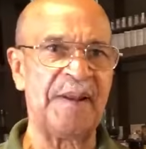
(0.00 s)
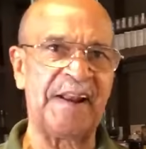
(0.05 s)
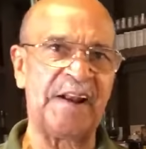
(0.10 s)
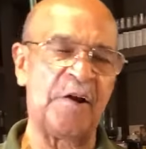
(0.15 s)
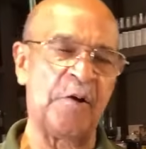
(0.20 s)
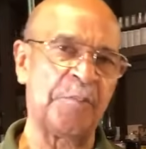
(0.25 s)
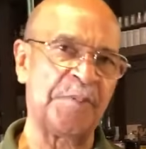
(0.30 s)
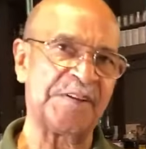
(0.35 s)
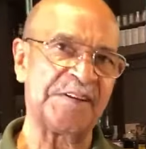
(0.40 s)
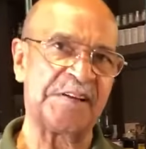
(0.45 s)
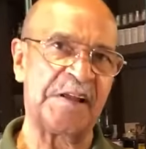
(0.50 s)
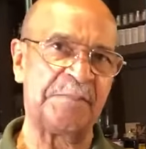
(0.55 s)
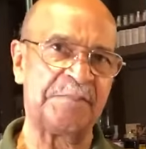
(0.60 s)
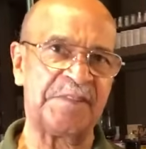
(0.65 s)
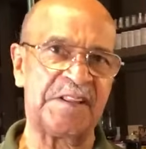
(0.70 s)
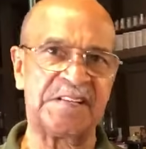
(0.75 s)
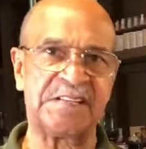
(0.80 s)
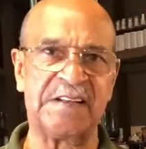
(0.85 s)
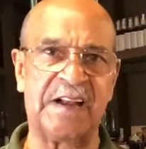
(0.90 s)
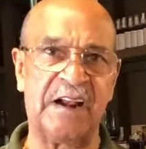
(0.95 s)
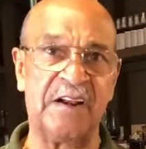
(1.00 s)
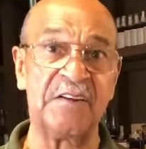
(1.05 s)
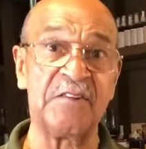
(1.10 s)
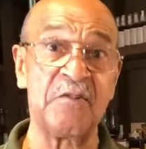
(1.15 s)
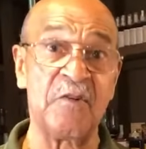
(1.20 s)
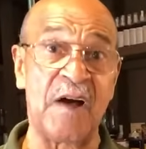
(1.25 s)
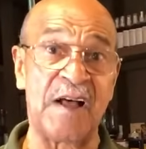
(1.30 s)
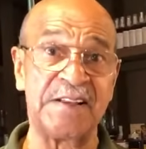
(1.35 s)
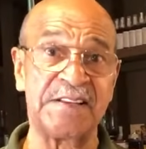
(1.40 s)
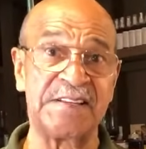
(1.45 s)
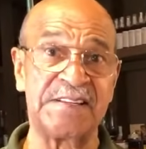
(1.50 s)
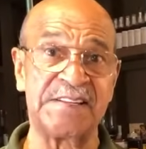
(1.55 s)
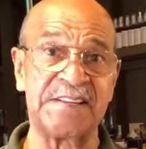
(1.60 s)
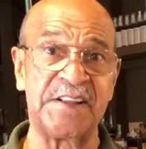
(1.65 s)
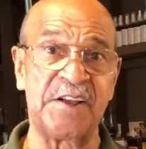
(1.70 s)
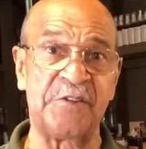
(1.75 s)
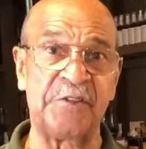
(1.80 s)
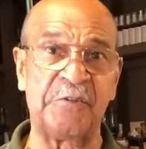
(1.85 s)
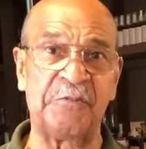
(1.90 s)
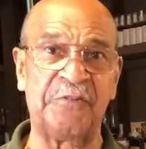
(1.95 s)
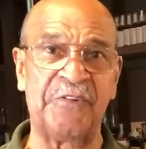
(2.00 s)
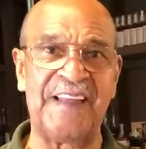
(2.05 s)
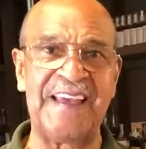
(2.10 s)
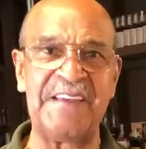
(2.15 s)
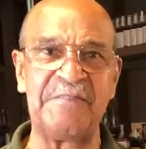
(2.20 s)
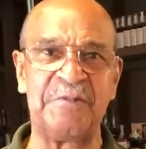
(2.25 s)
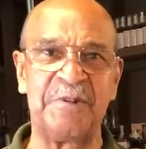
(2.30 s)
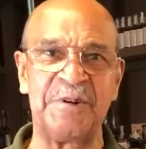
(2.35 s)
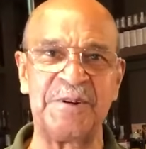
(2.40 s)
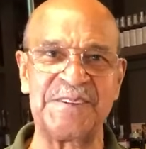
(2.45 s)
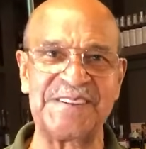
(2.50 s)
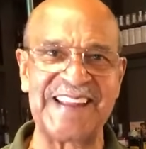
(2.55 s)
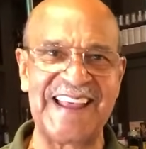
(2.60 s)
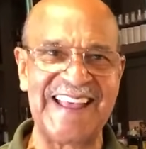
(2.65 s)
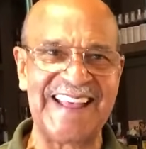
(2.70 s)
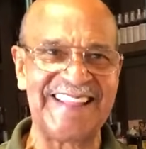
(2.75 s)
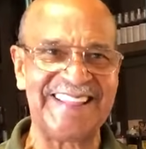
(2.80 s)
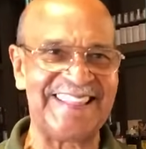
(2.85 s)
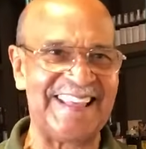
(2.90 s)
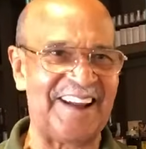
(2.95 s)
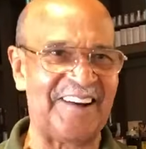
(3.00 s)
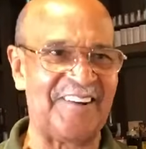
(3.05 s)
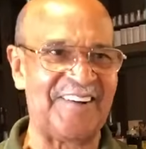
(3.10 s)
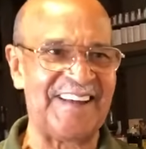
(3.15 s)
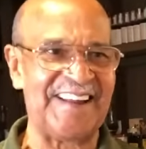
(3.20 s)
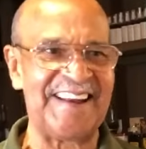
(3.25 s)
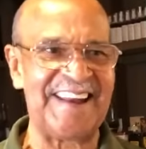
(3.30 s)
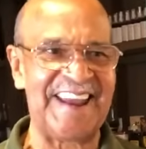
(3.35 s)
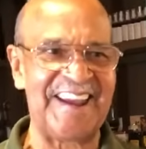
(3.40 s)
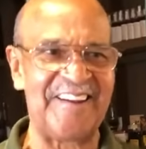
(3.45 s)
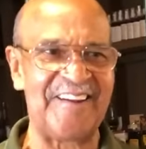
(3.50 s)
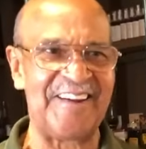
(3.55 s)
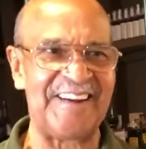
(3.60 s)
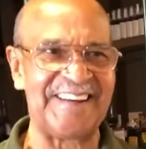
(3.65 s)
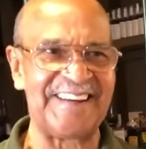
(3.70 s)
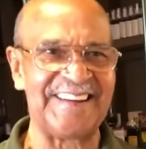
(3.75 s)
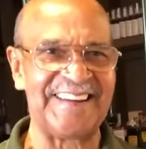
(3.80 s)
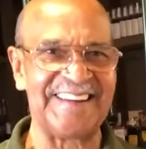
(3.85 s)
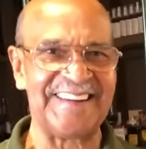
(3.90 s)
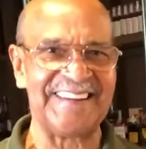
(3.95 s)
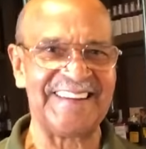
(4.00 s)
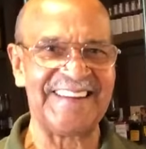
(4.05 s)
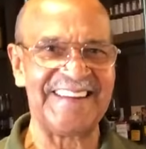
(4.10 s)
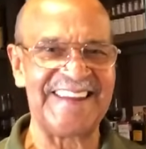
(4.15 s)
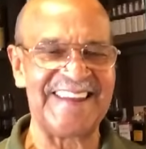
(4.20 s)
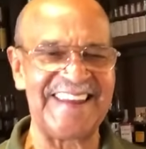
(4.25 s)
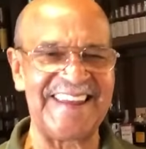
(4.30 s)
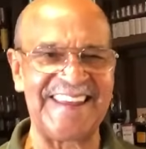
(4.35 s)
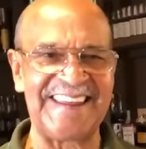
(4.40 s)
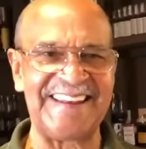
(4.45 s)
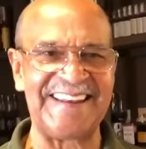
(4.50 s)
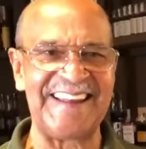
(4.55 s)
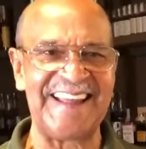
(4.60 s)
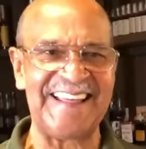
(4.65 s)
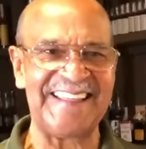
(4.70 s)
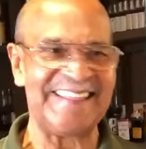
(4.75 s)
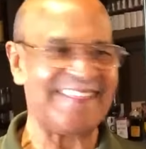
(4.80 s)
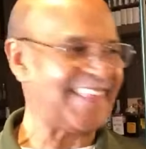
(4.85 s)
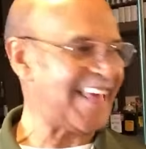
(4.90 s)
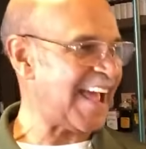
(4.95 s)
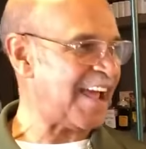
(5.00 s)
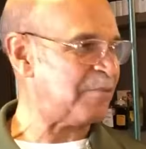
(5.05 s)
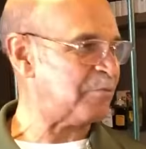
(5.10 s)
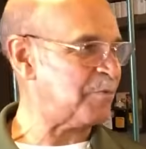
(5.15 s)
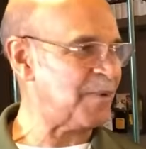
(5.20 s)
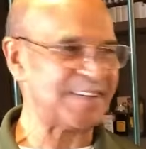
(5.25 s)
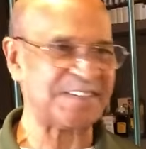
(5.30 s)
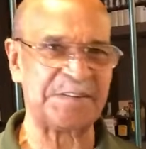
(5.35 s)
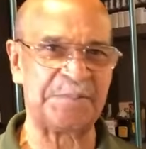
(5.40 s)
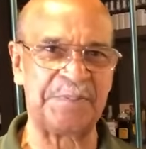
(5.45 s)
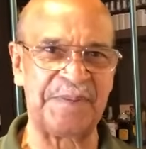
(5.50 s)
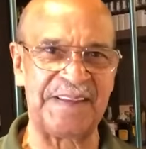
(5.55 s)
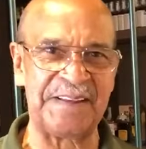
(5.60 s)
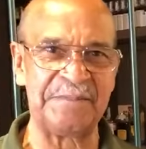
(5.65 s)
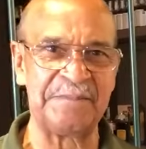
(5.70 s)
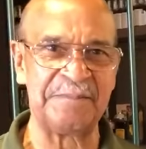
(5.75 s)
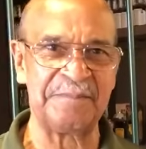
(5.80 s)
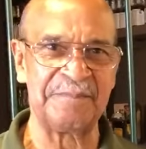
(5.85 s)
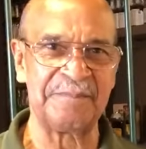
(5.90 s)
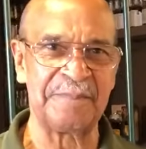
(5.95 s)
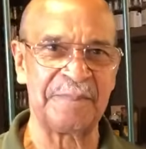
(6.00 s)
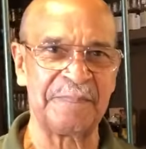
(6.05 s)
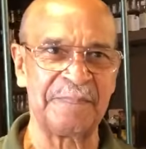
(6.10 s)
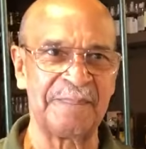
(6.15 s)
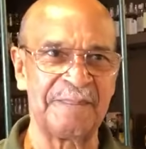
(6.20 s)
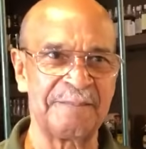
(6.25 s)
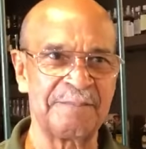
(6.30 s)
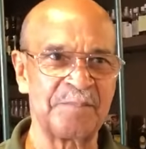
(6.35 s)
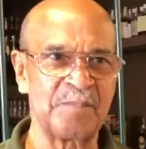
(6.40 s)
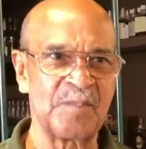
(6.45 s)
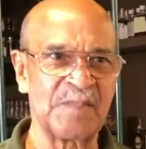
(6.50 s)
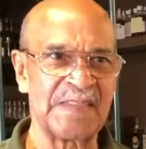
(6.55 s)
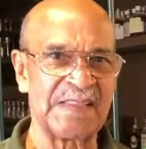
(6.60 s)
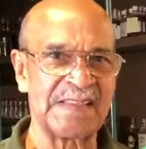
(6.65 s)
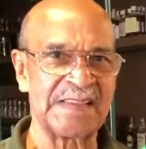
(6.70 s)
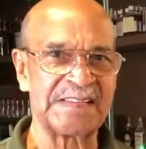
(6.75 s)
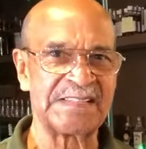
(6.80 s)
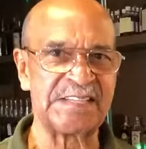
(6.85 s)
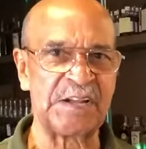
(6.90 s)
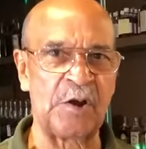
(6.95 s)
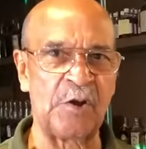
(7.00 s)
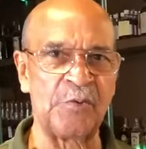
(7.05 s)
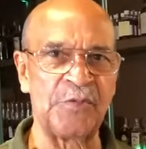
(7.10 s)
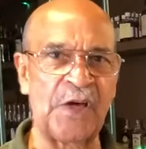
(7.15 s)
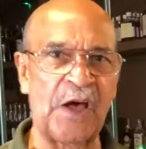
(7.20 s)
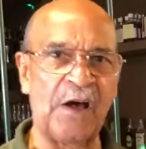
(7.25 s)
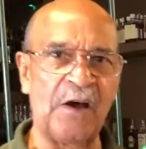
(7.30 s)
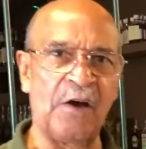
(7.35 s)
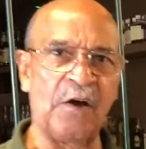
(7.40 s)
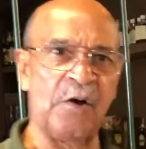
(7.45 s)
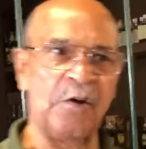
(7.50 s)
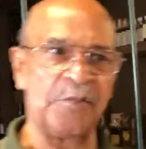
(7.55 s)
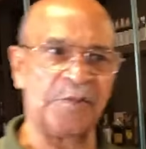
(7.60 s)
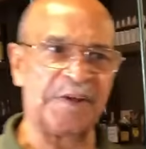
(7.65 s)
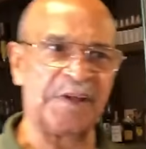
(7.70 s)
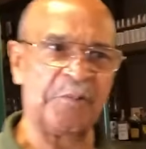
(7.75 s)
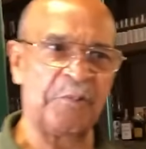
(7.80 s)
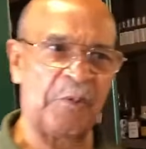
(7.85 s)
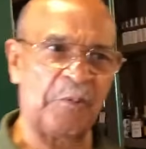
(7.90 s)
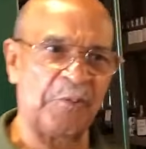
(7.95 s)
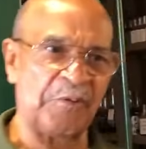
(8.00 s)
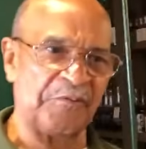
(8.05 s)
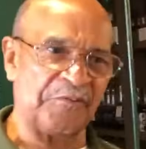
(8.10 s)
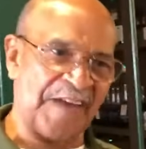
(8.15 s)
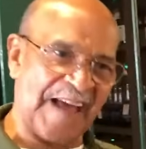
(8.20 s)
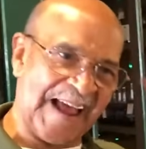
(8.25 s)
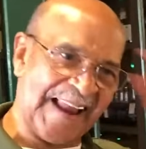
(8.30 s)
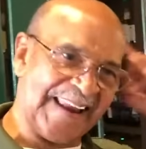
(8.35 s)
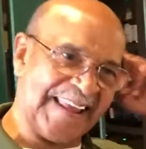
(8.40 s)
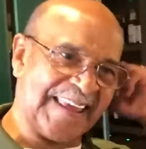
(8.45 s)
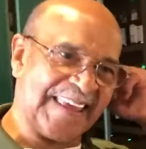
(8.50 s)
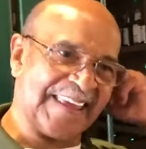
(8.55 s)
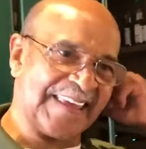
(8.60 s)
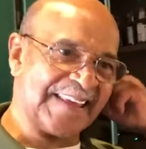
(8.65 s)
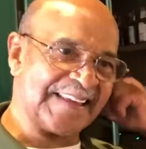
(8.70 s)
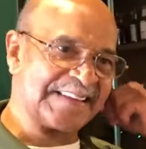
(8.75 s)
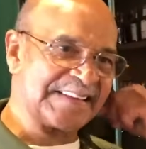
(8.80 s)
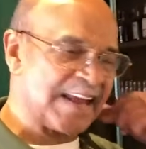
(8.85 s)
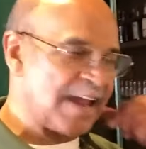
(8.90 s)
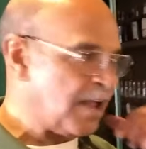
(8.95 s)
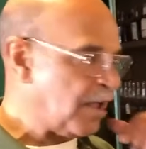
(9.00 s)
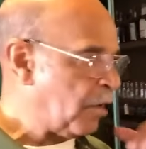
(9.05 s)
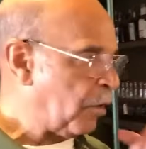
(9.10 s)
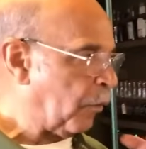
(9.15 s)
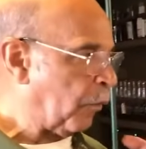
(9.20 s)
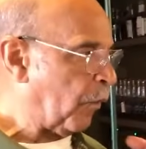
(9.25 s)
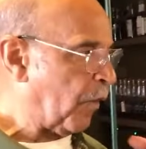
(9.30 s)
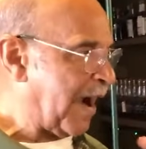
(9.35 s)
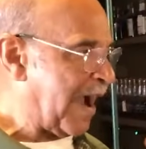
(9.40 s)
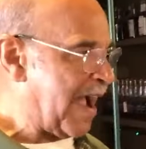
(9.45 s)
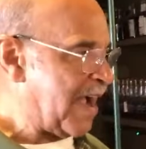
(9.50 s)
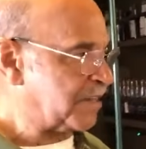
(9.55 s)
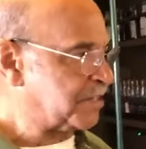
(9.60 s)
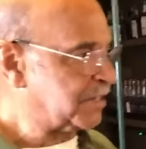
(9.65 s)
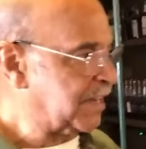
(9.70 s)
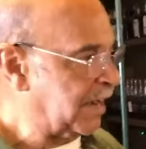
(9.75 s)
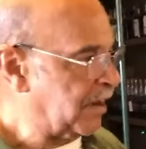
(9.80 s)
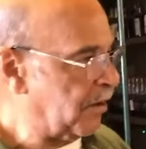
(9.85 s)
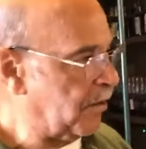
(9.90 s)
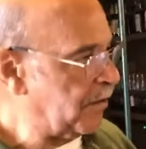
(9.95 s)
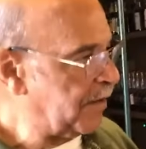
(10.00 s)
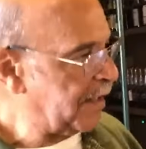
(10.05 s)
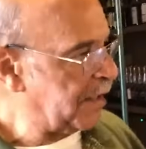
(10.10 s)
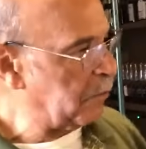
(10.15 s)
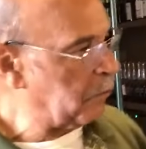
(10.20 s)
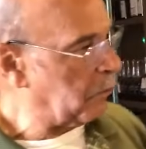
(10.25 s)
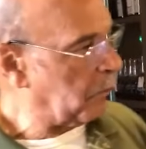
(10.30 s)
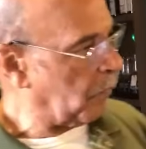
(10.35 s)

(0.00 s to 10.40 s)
it opens up the subtle nuances and the other flavors that are inherent in that recipe. So the oak, what we're finding is we're actually learning